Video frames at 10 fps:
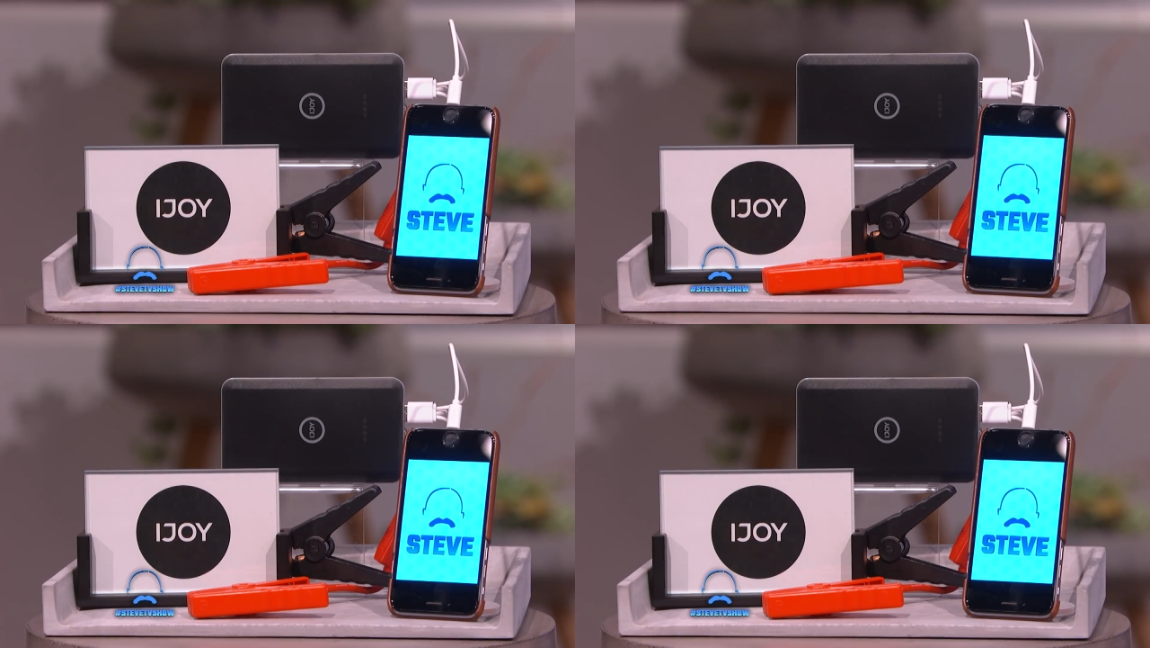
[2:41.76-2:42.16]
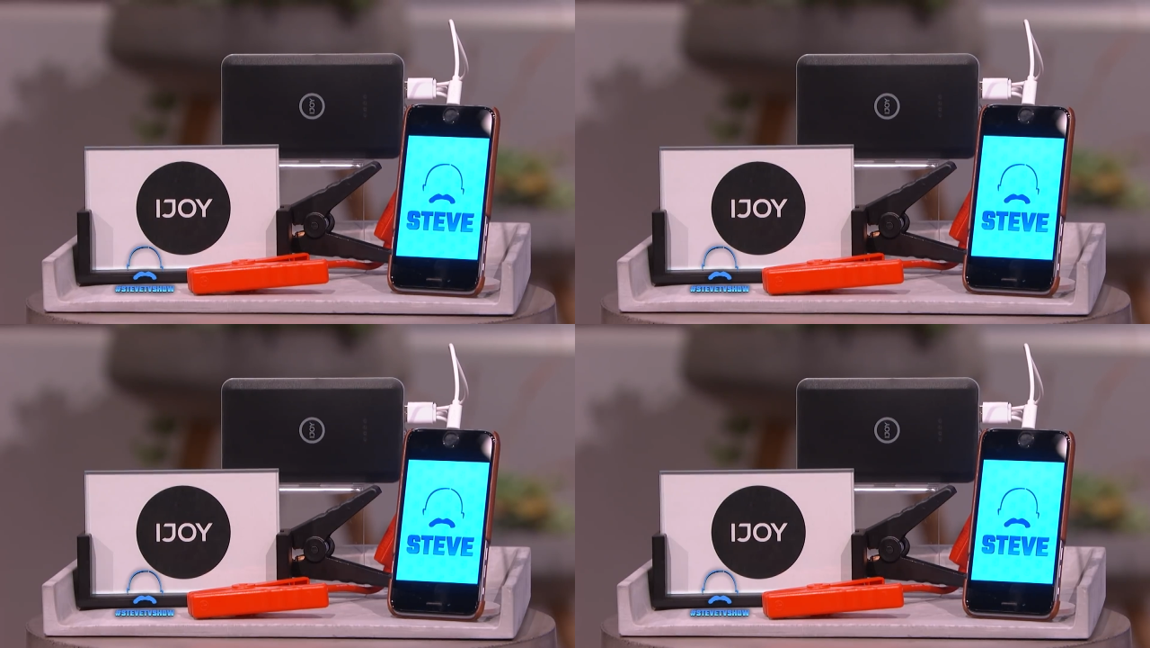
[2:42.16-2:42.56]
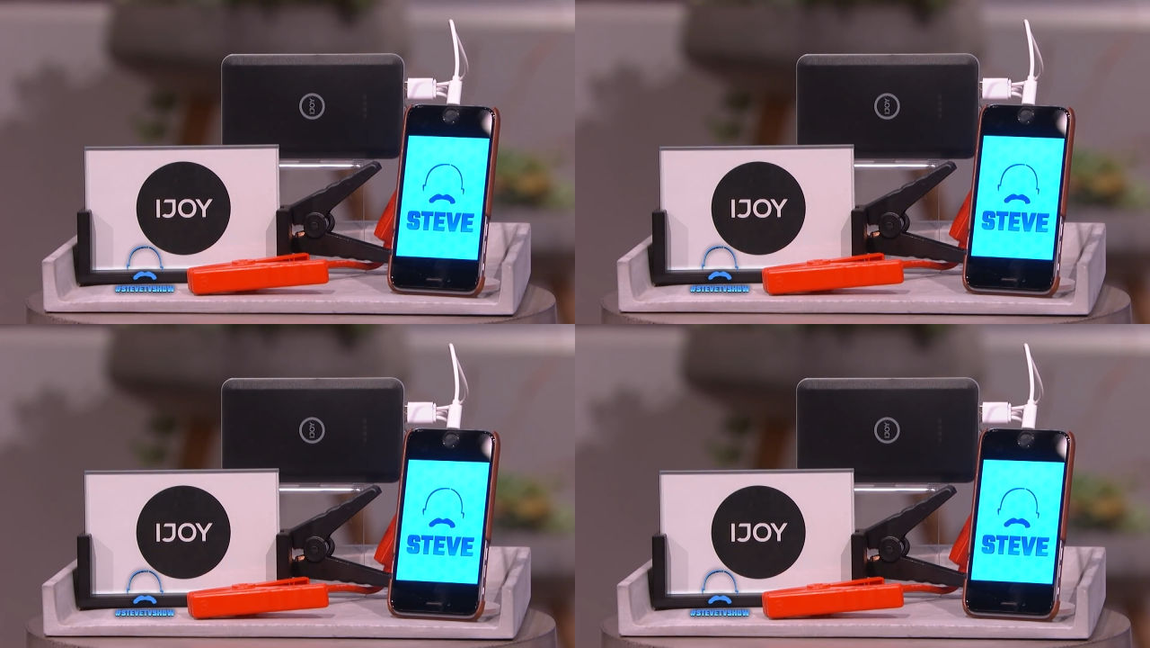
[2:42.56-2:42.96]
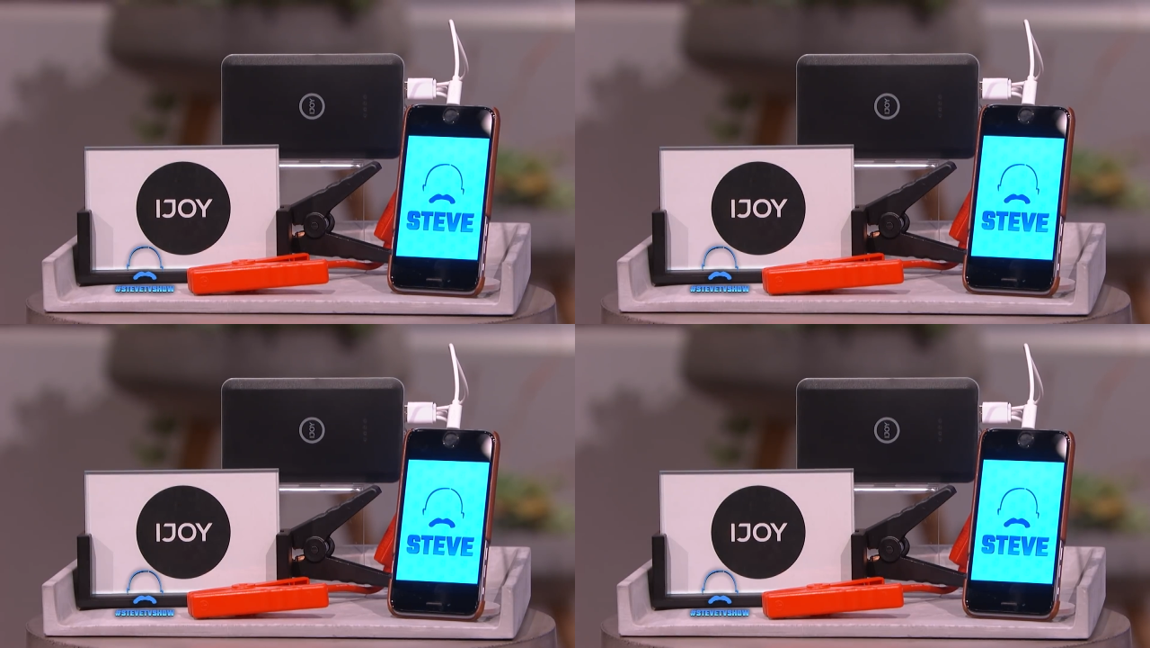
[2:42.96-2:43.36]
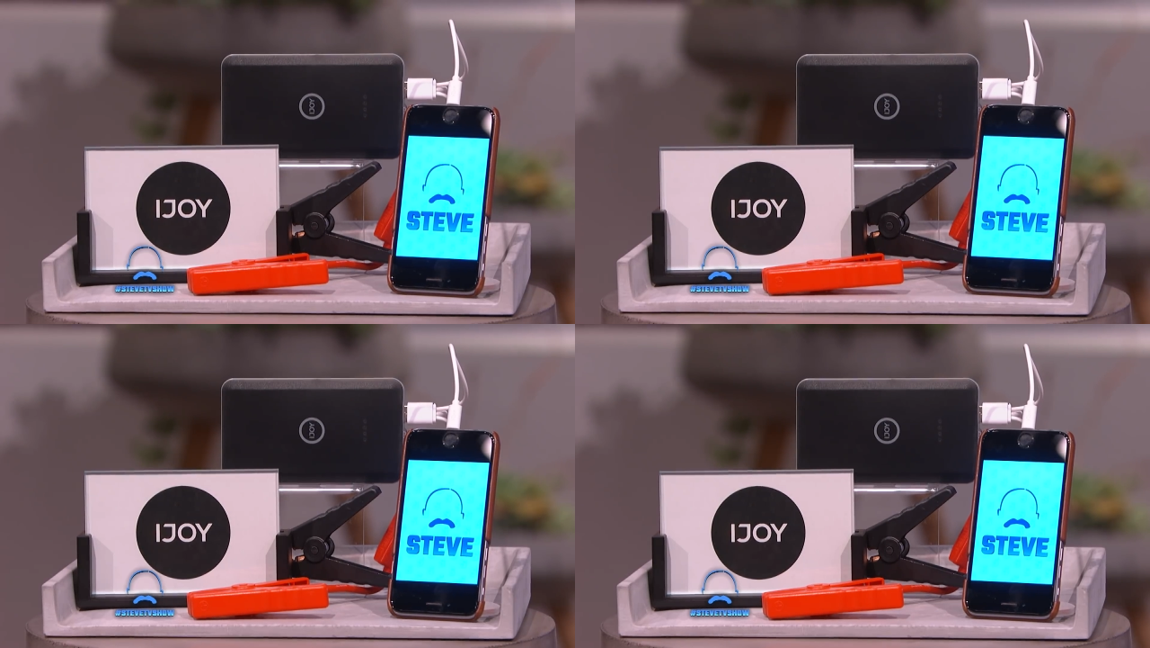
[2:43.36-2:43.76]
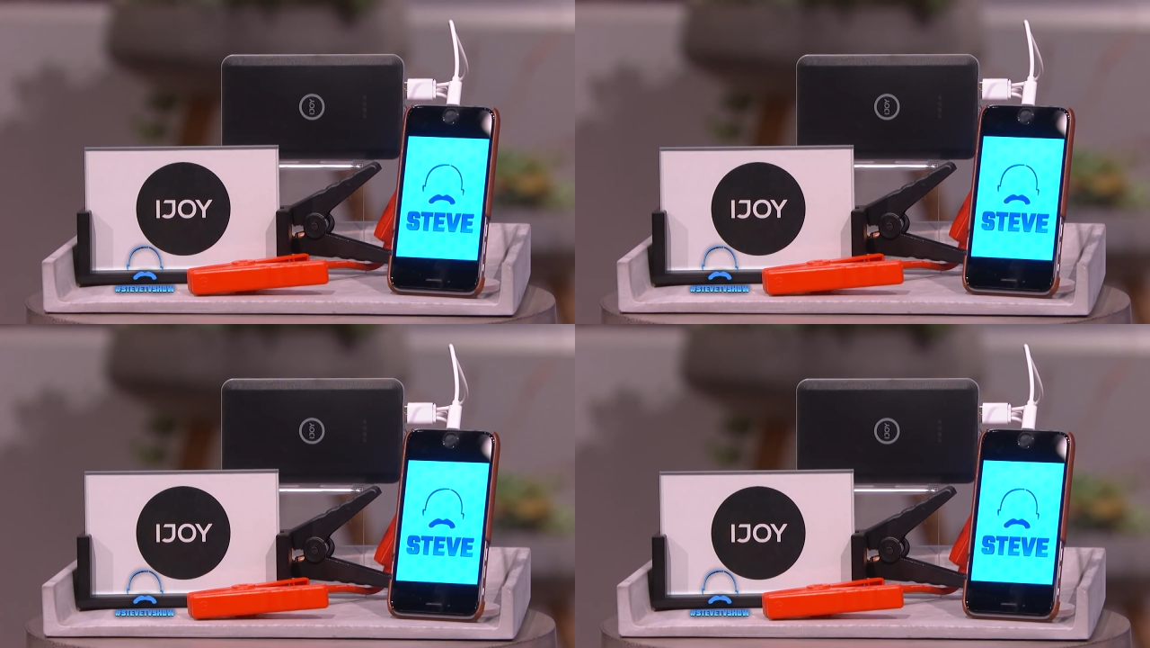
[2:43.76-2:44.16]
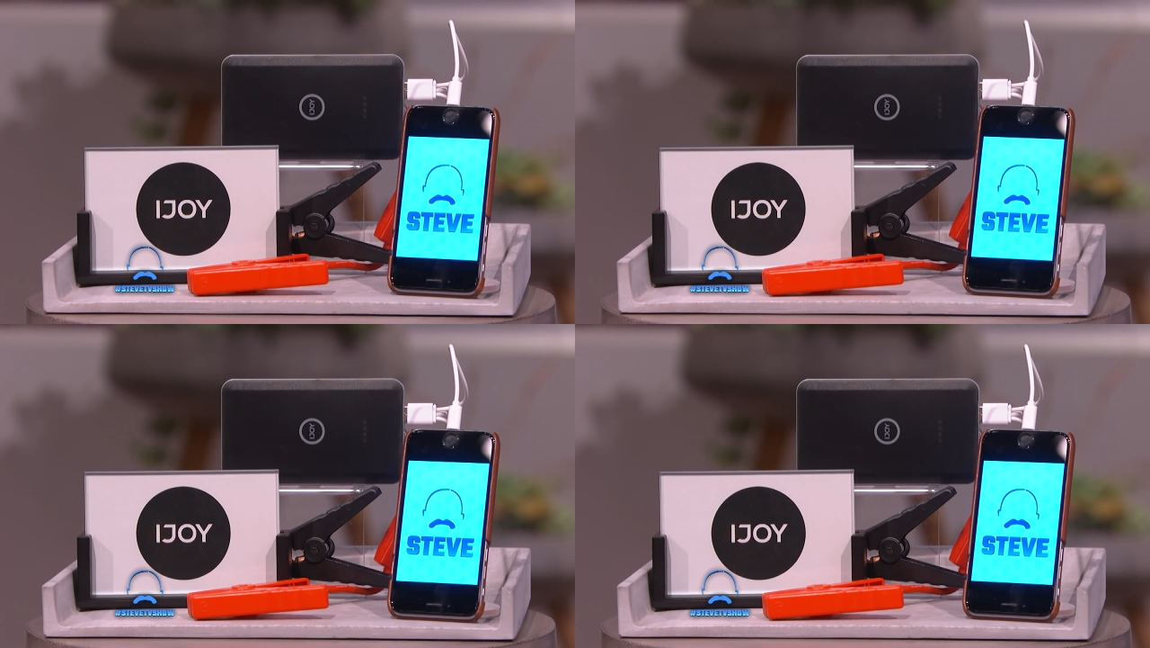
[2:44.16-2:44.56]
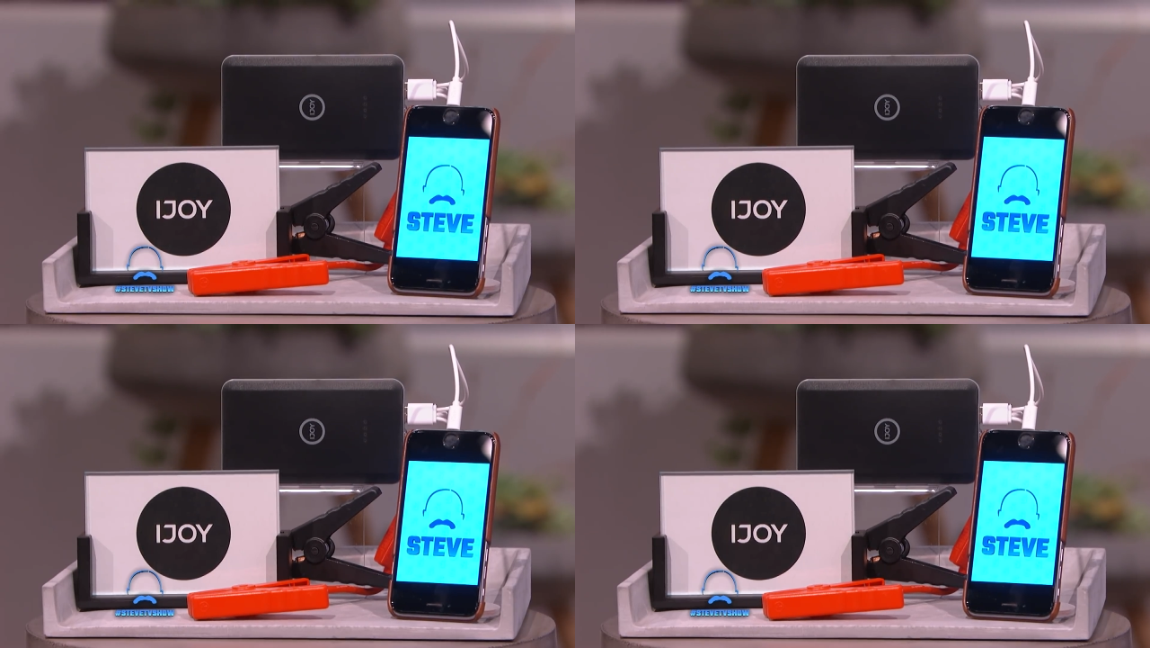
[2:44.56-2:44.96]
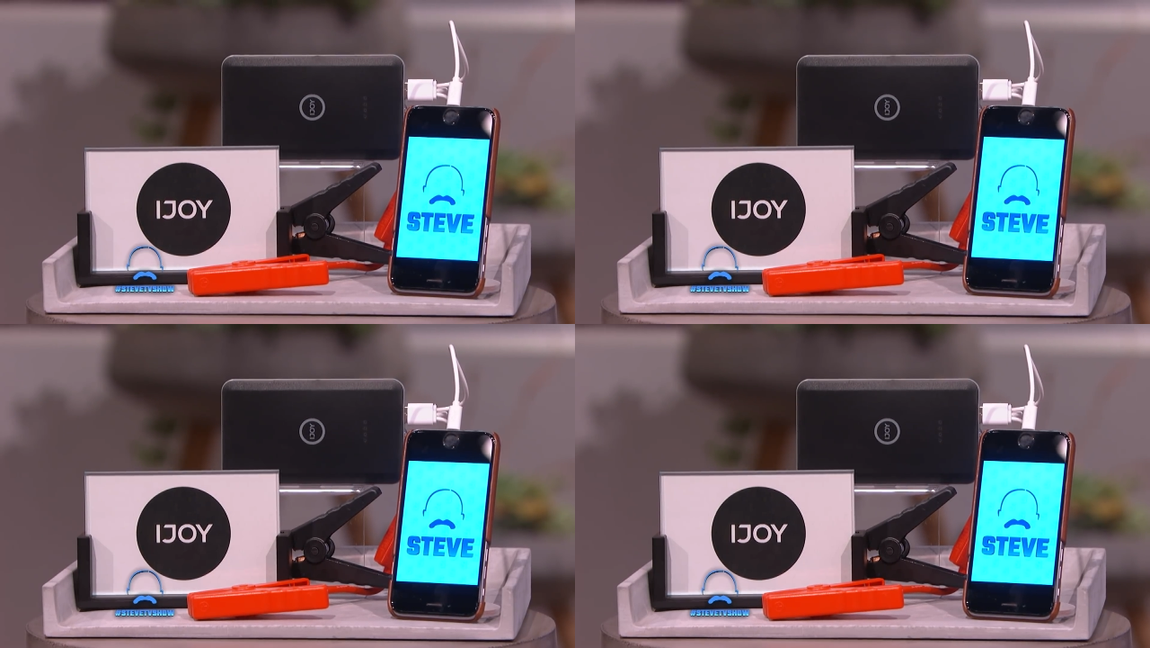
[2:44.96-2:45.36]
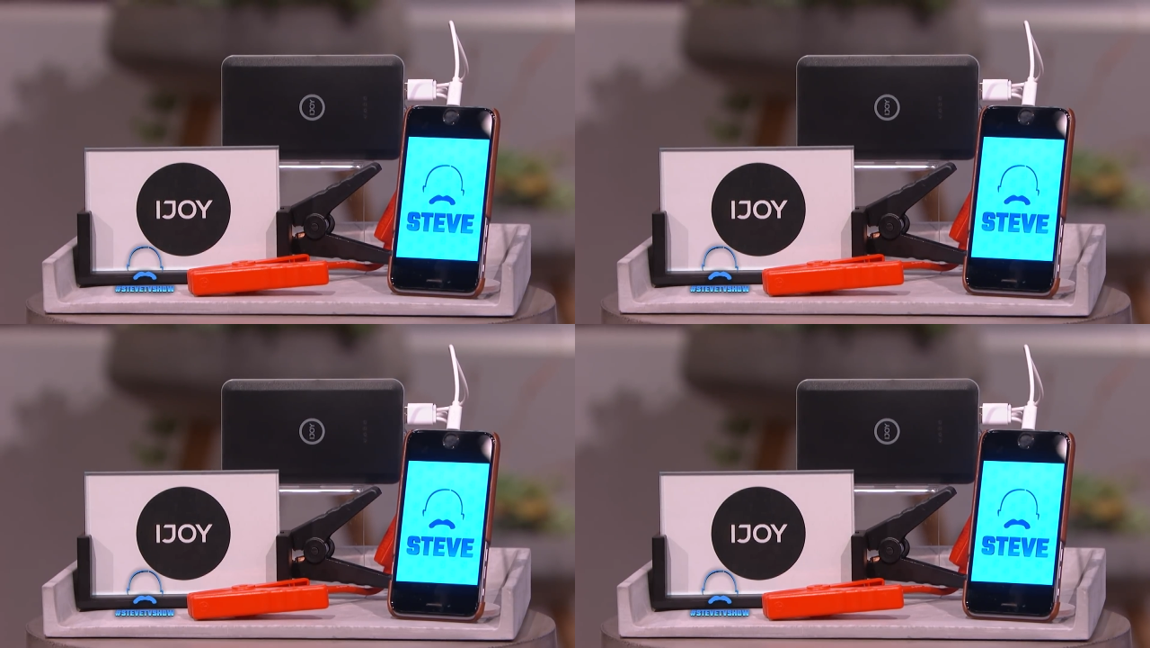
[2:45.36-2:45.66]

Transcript: (no speaker visible)